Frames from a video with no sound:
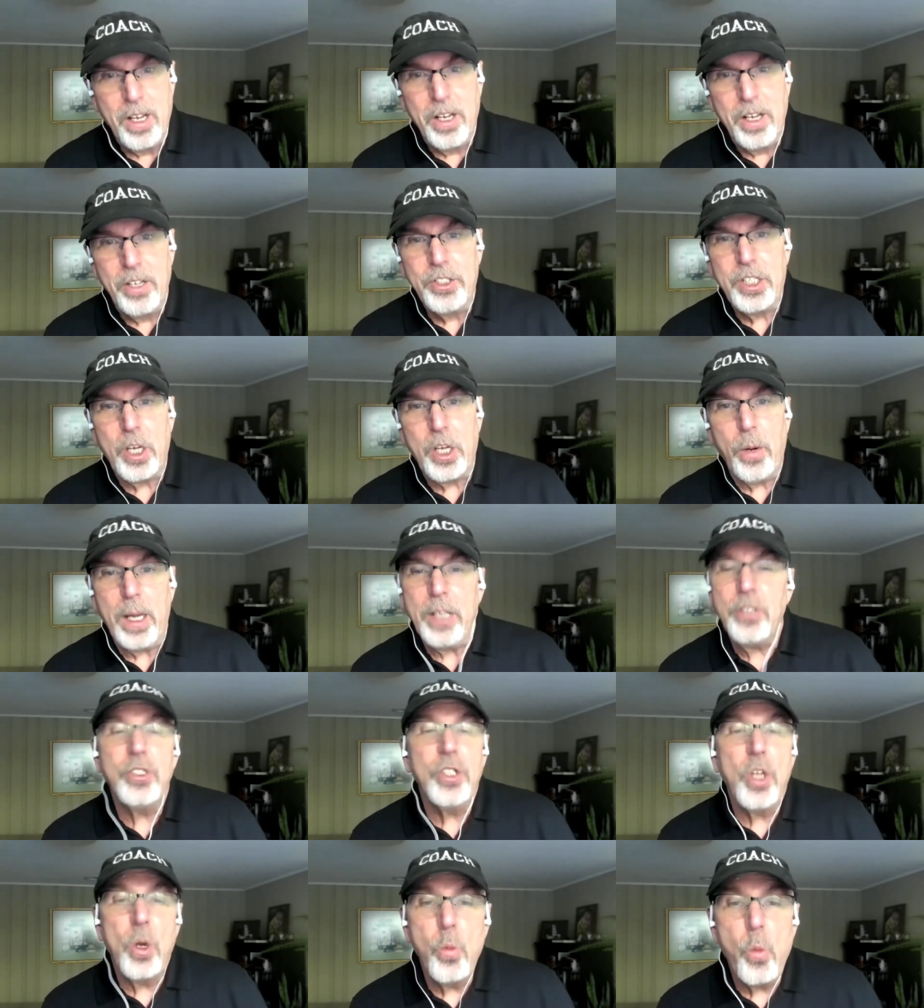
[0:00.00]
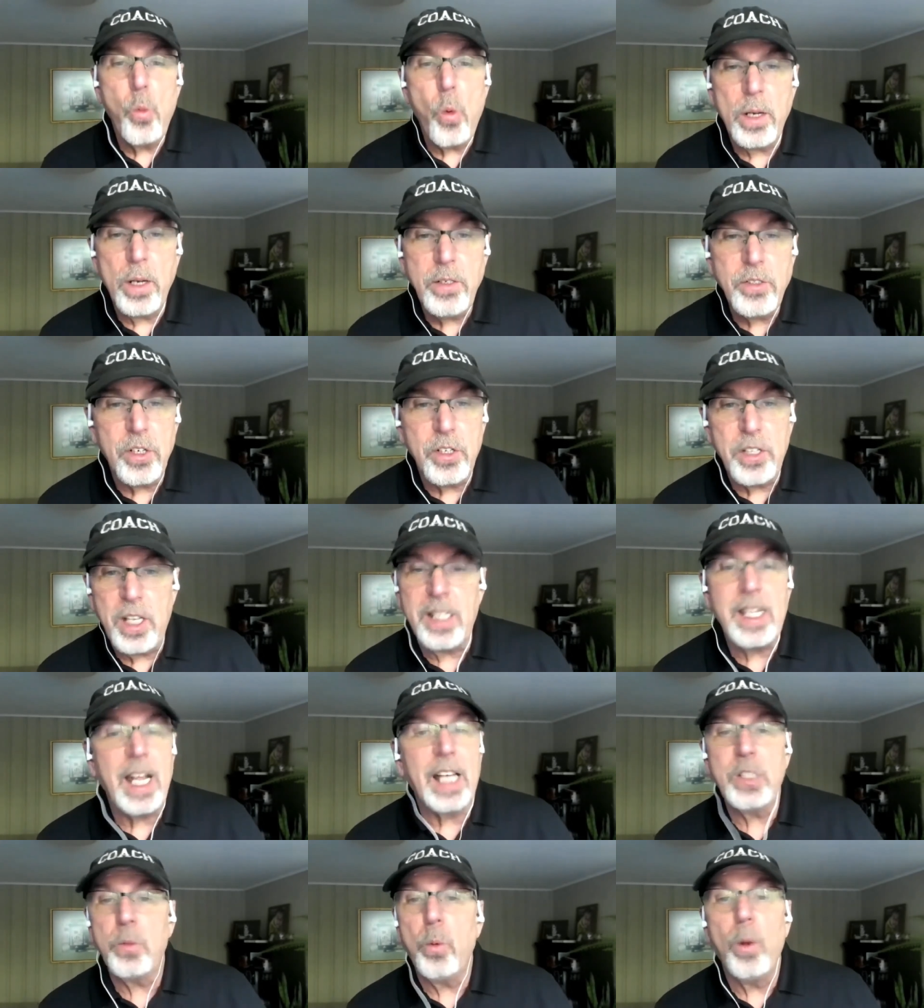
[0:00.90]
So it's no wonder that
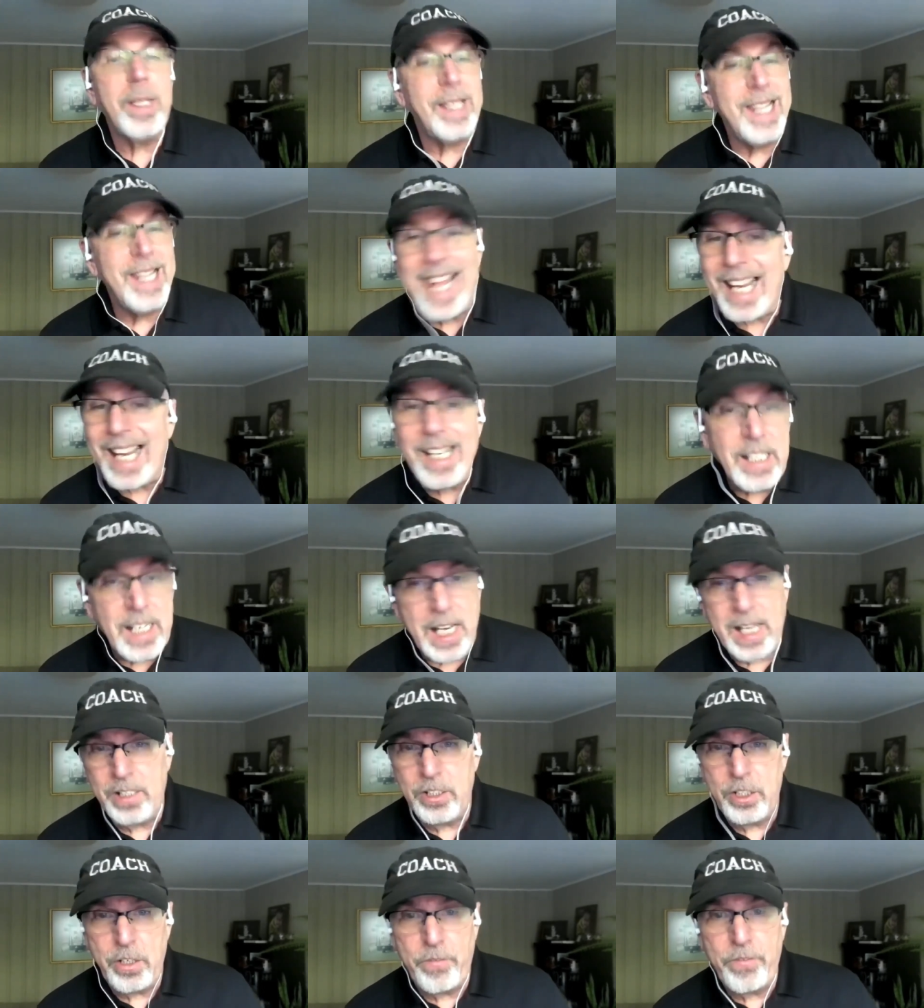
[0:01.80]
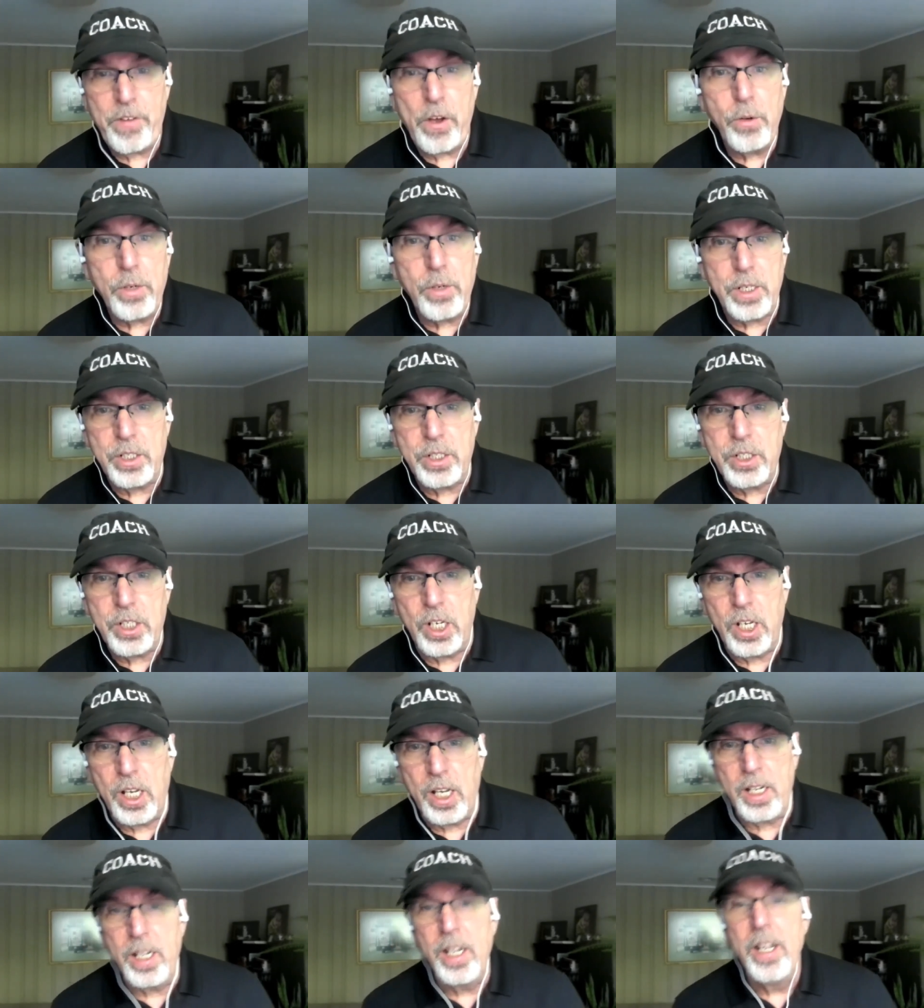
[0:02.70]
that's what they tend to focus on